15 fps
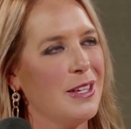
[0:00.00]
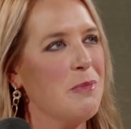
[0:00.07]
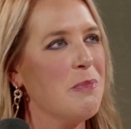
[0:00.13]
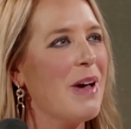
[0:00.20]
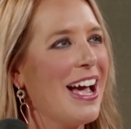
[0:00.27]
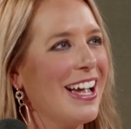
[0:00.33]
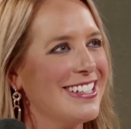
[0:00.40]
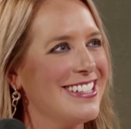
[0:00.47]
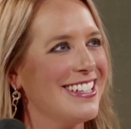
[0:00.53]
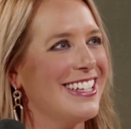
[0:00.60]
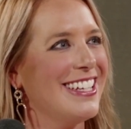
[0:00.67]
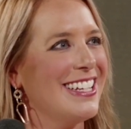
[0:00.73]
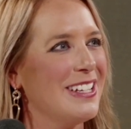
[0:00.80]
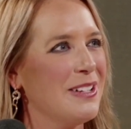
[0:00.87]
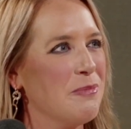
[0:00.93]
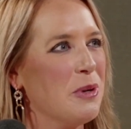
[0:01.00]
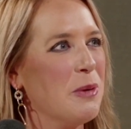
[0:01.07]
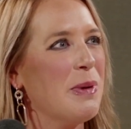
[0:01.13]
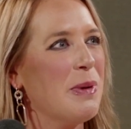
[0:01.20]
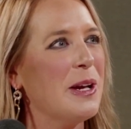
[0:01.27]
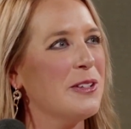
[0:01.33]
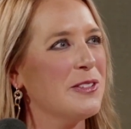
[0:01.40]
impacted and
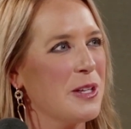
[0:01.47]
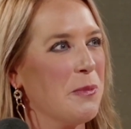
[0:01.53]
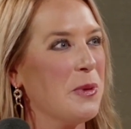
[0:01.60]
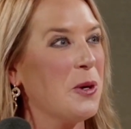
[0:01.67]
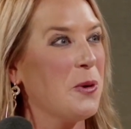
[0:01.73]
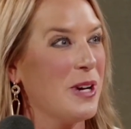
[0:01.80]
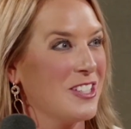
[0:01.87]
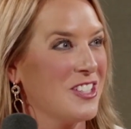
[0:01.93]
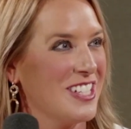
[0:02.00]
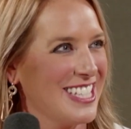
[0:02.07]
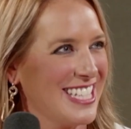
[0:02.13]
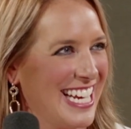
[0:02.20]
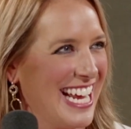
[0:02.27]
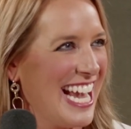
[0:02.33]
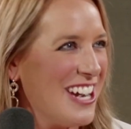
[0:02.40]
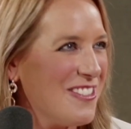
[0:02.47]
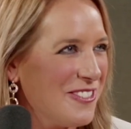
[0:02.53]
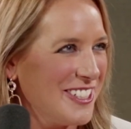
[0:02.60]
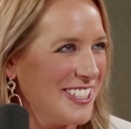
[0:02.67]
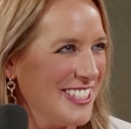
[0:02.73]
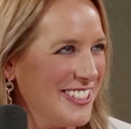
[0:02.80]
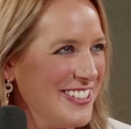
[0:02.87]
prepared some of the questions that I have
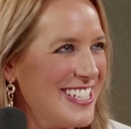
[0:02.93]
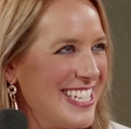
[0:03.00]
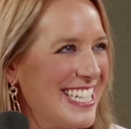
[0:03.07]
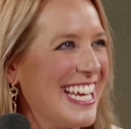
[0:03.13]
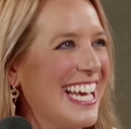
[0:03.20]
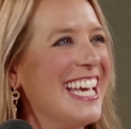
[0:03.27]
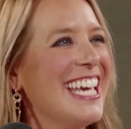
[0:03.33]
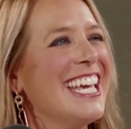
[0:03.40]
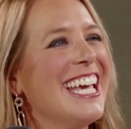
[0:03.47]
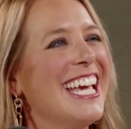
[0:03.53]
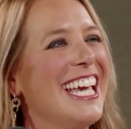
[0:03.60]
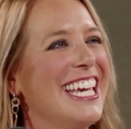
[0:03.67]
for you today